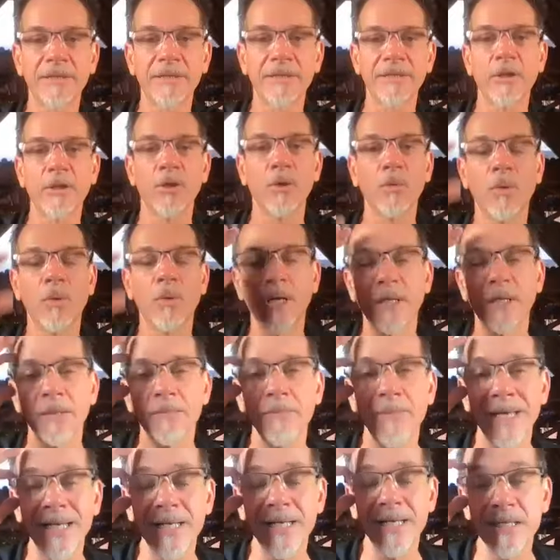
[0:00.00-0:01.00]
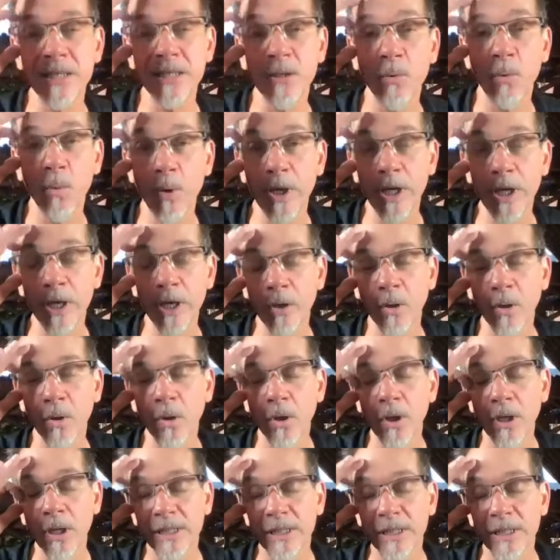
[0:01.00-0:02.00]
I'll tell you what. The medicine wheel,
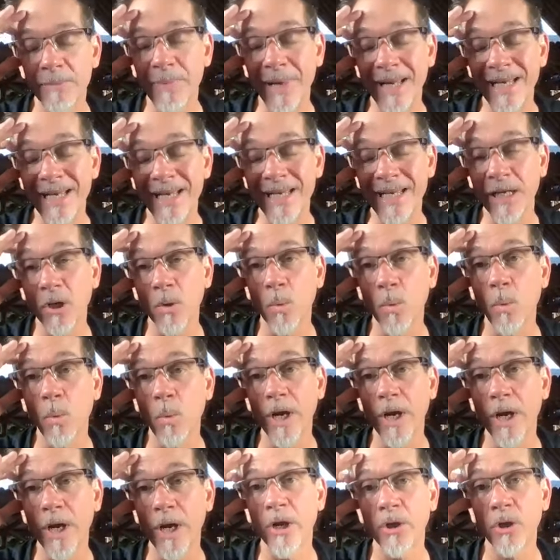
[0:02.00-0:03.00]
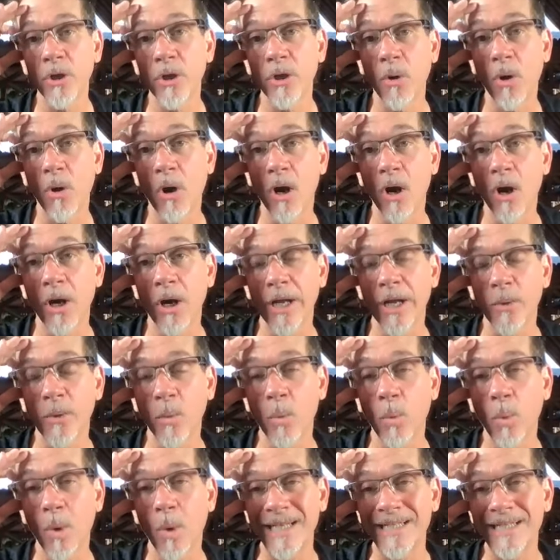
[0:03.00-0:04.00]
depending on where you are
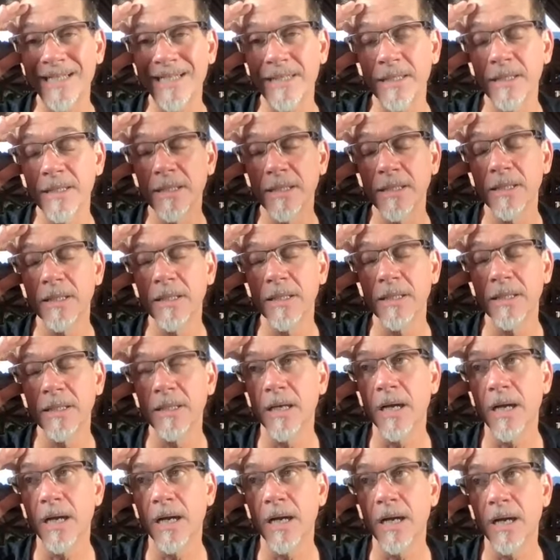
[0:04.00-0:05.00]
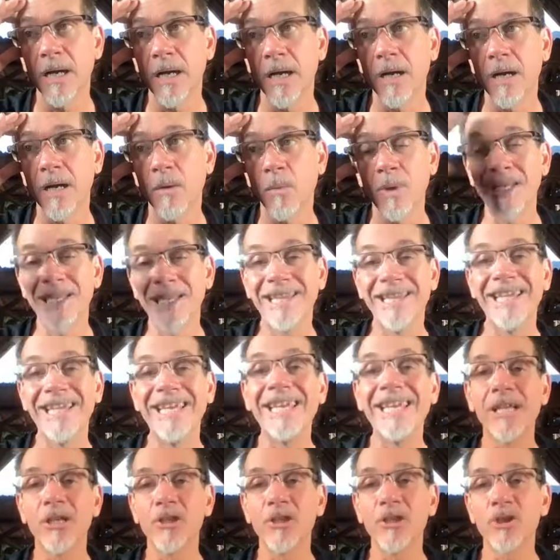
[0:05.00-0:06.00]
and what uh, what
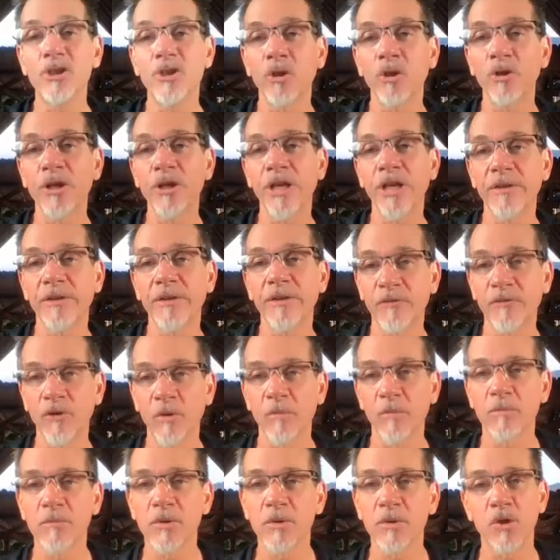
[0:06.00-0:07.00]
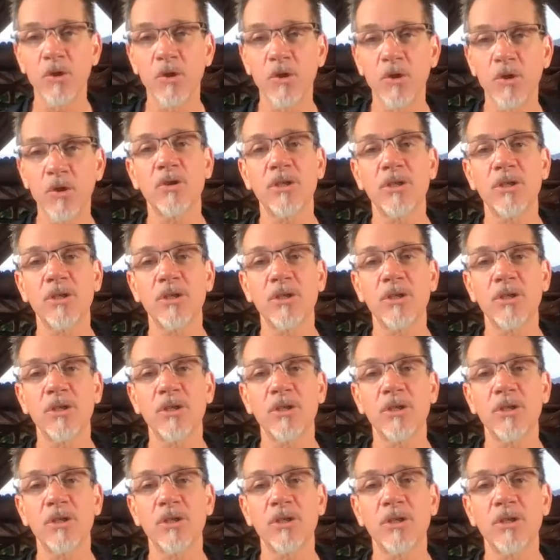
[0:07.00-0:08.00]
lineage you're learning it from. So there's
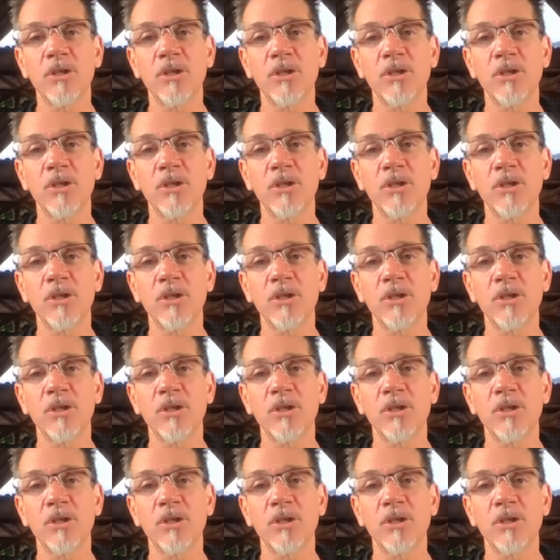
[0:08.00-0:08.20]
American